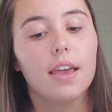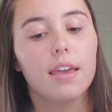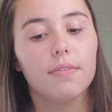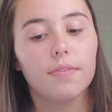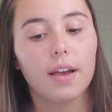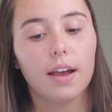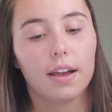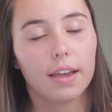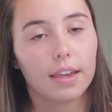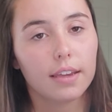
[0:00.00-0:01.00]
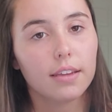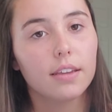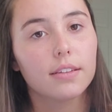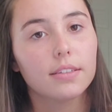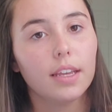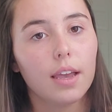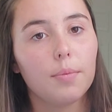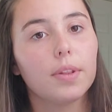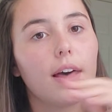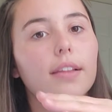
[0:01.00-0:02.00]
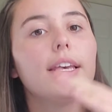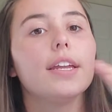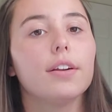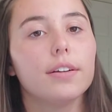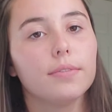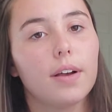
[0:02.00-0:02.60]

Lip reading: if I stay up a lot later,